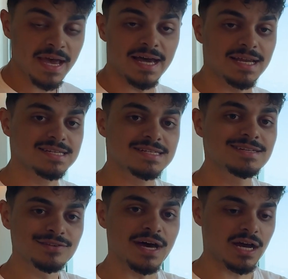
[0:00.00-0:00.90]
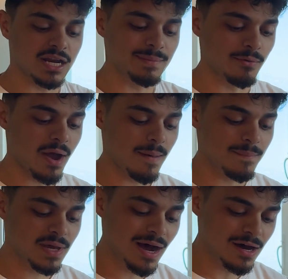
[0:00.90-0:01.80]
and it's still not going to be right
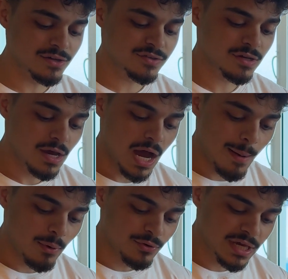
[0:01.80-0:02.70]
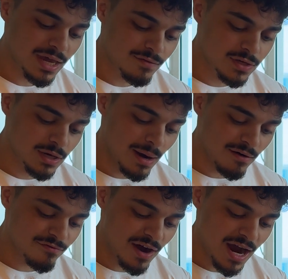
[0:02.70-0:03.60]
because I'm only giving you
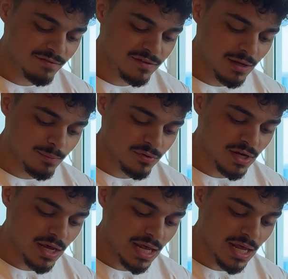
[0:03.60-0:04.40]
about 5 to 10%.